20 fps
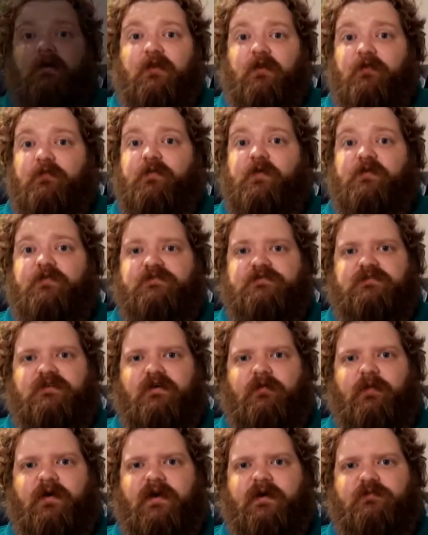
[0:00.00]
Hello, folks.
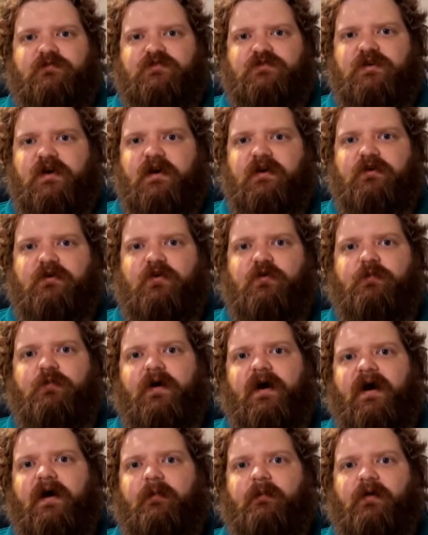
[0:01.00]
Uh, my name is Chad Coup.
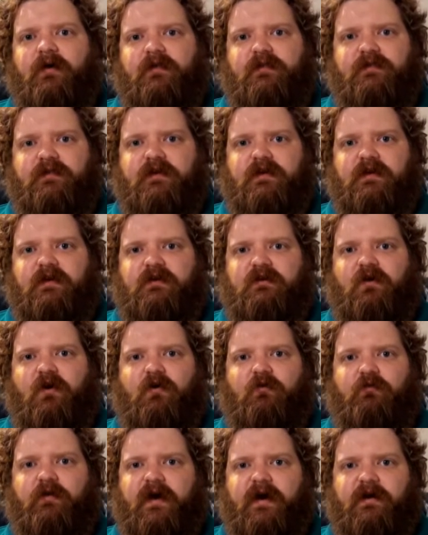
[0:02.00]
I'm the
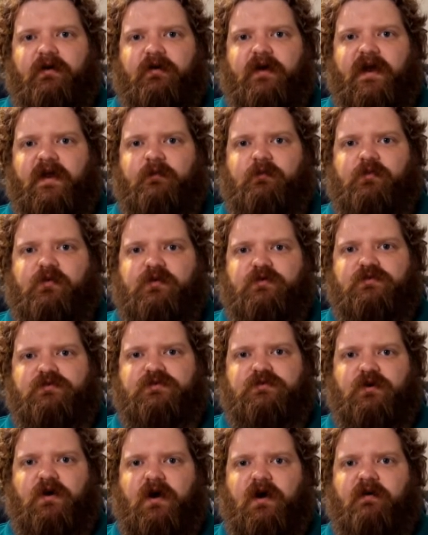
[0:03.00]
co-writer and
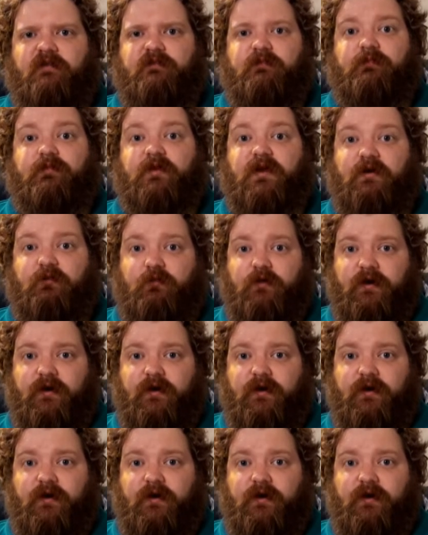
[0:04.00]
producer of Blood